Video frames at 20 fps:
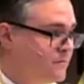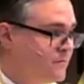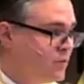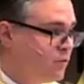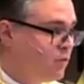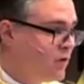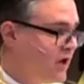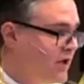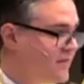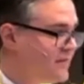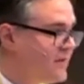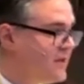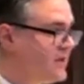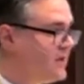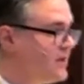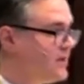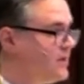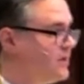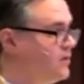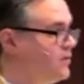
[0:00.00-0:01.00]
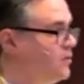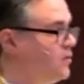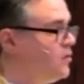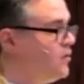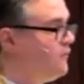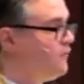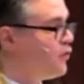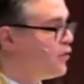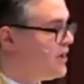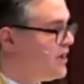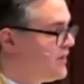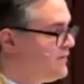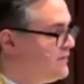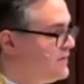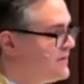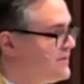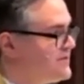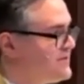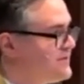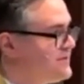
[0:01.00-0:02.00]
What I think
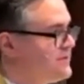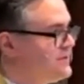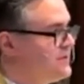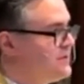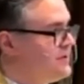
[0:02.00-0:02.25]
forgiveness